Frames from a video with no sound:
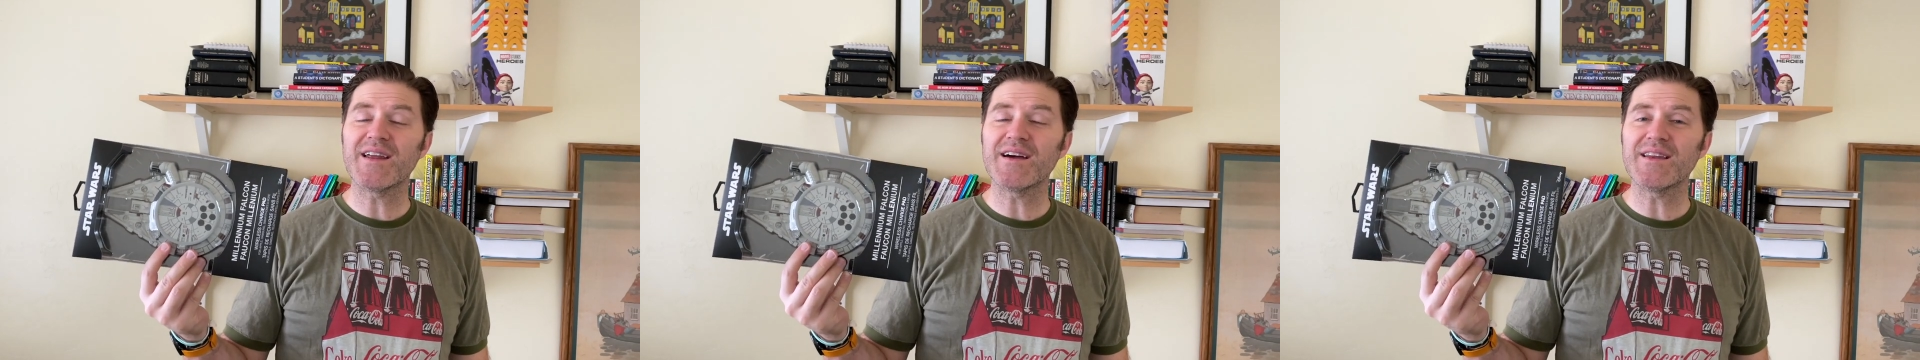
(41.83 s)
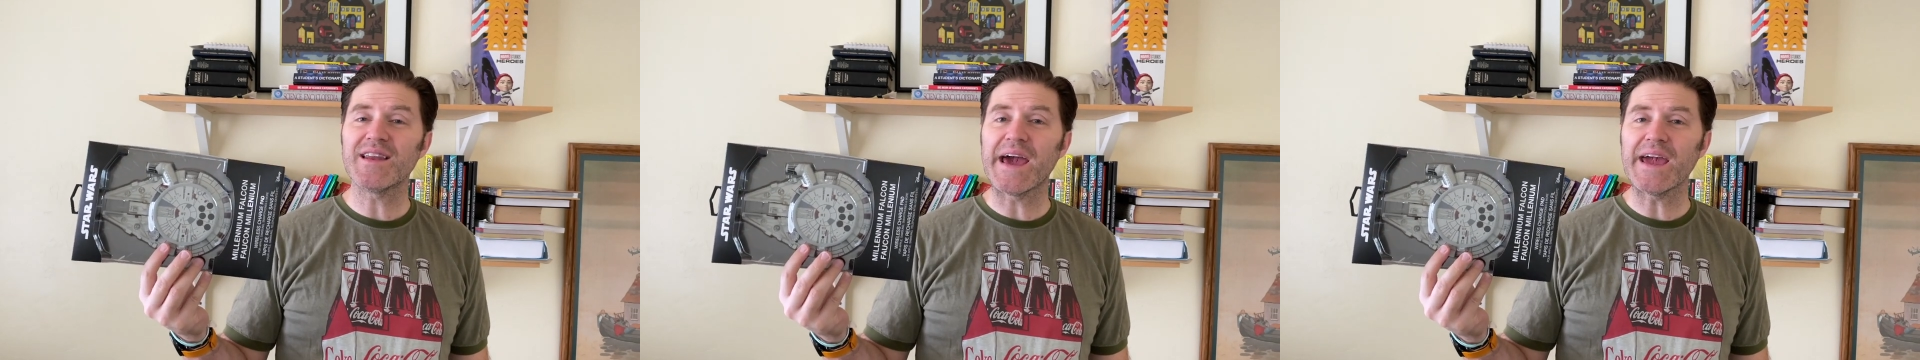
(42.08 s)
I
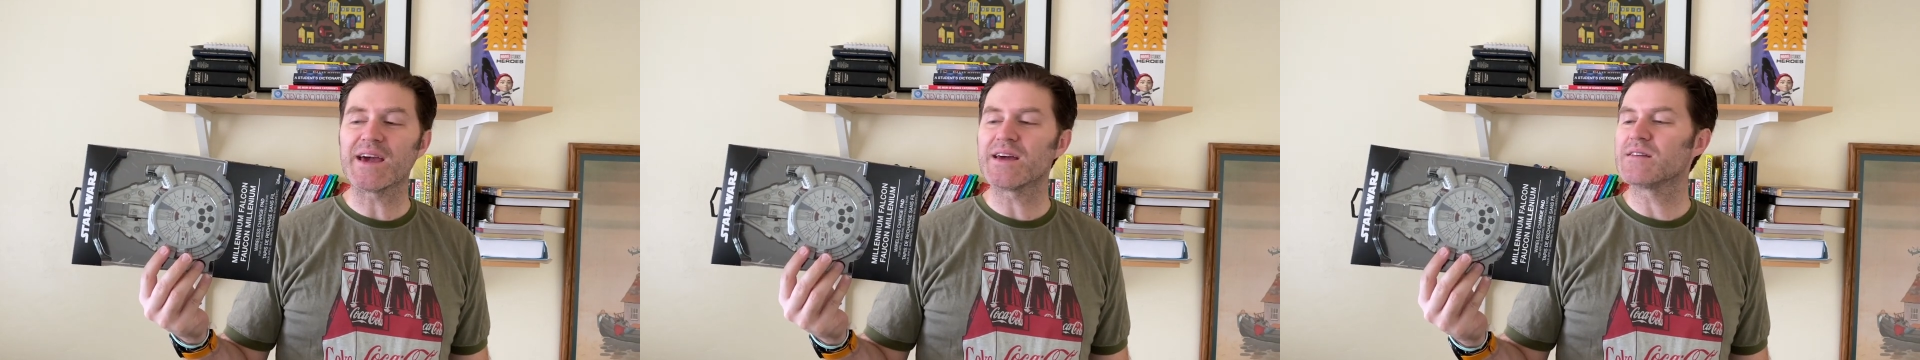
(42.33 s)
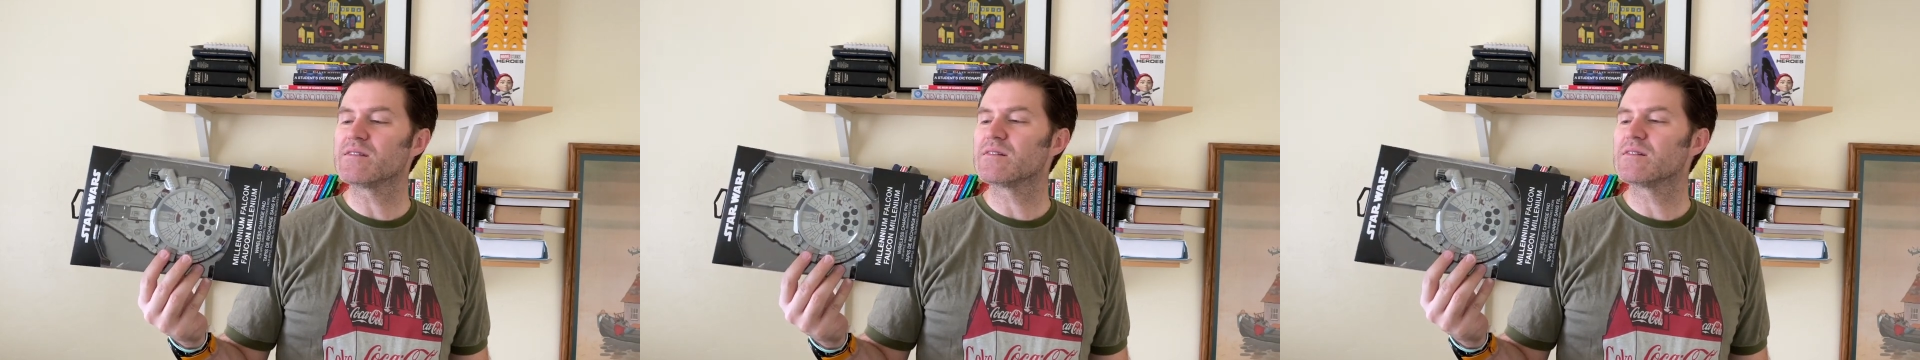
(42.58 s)
like
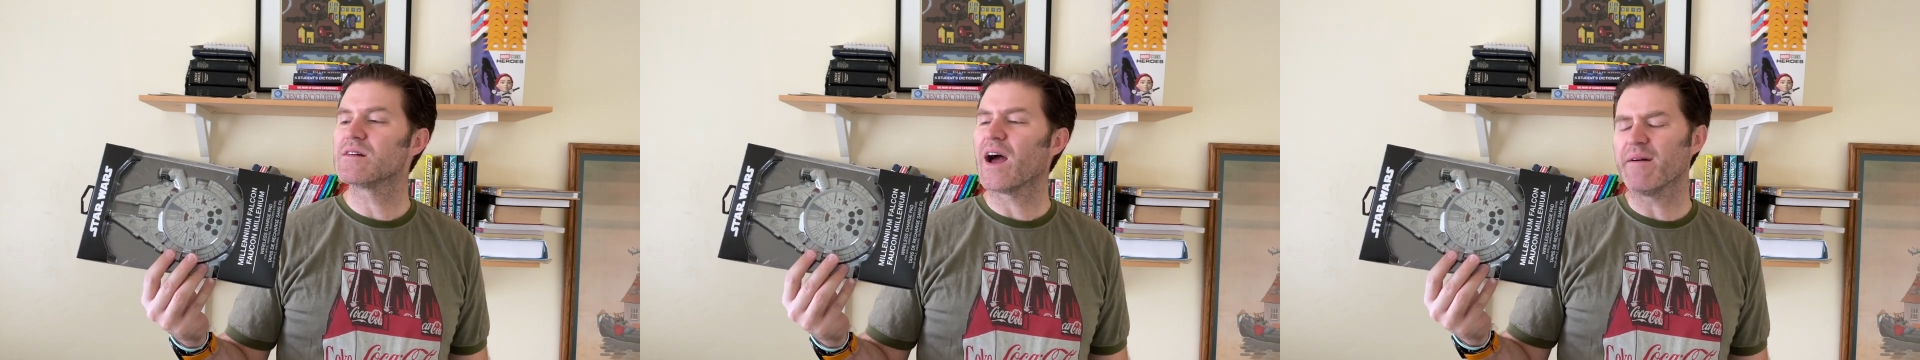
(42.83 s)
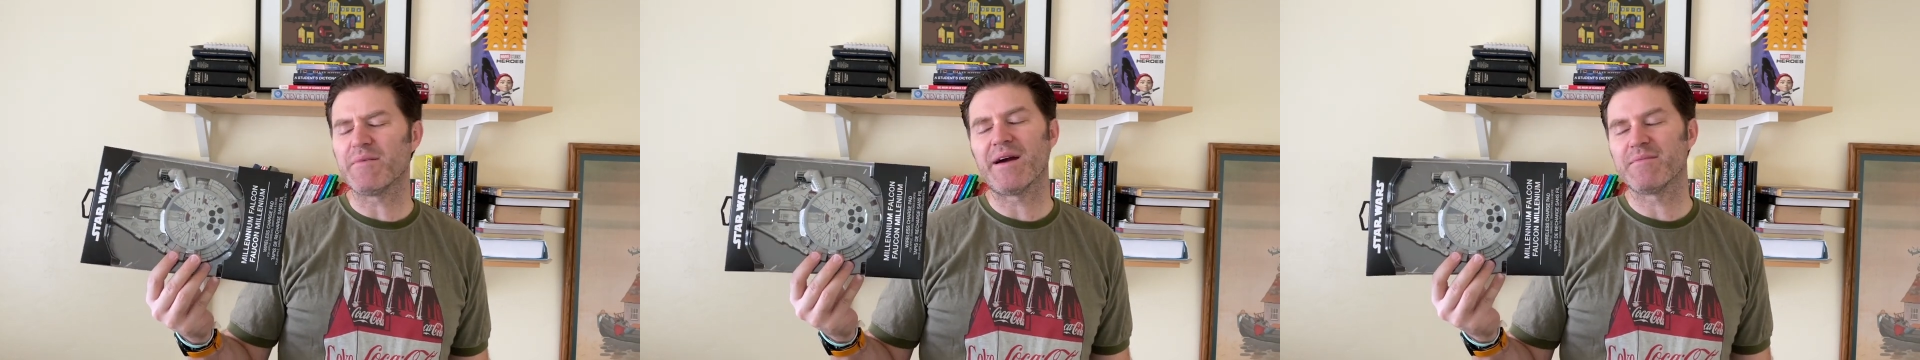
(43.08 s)
it.
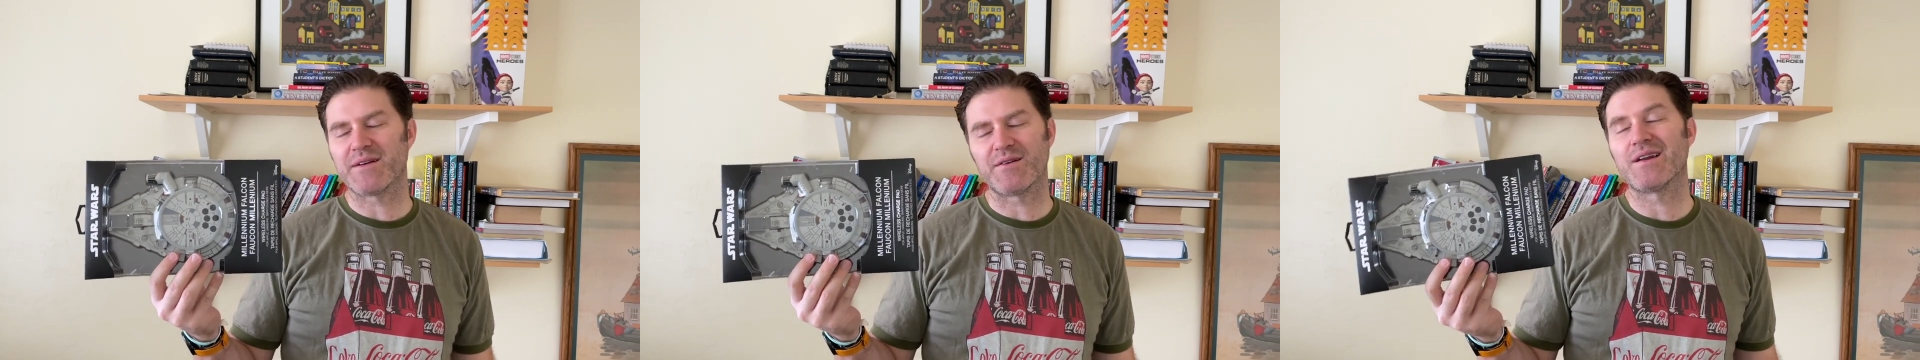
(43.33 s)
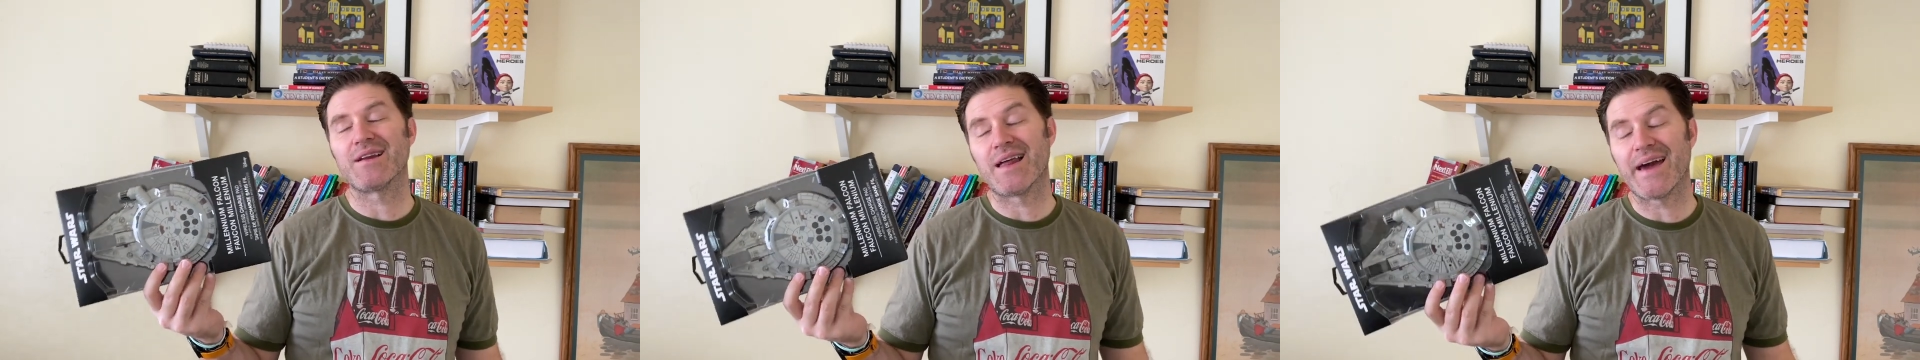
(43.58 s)
I'm, I'm not
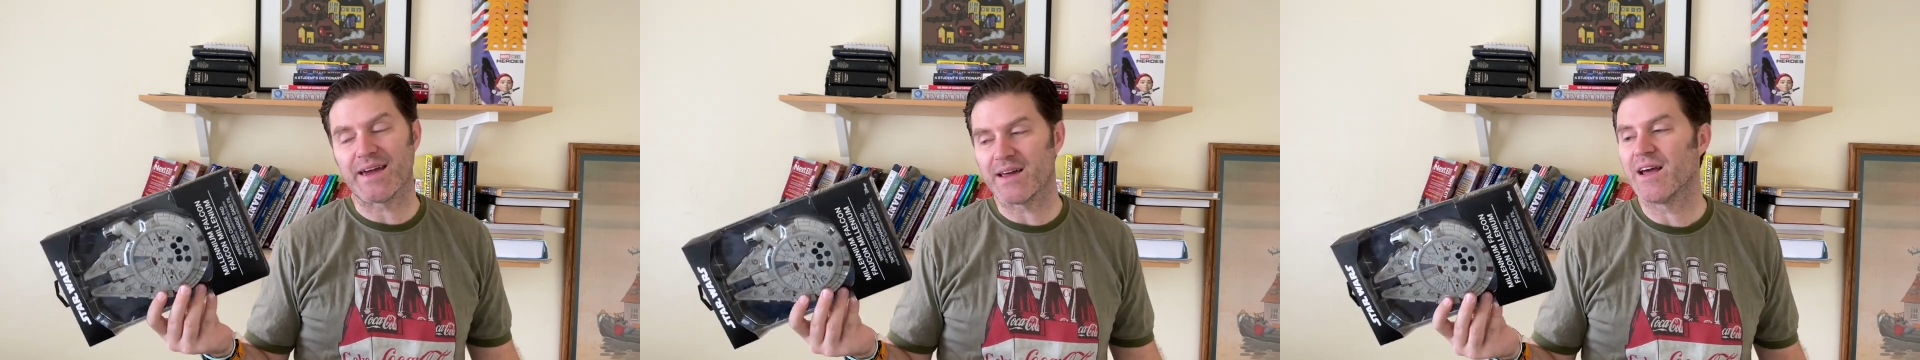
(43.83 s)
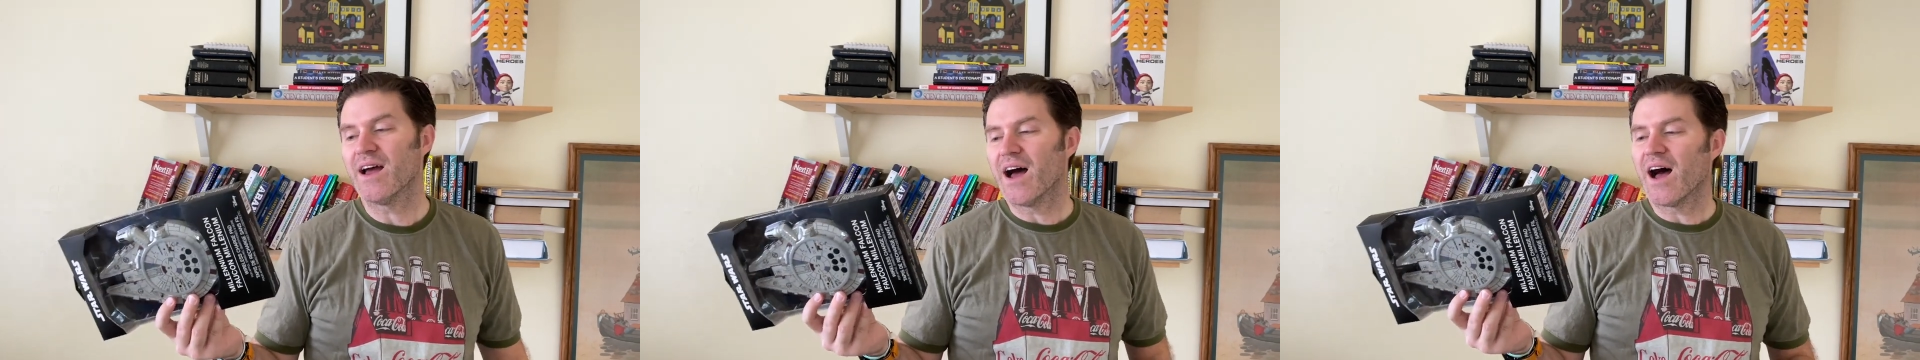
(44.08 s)
gonna like it.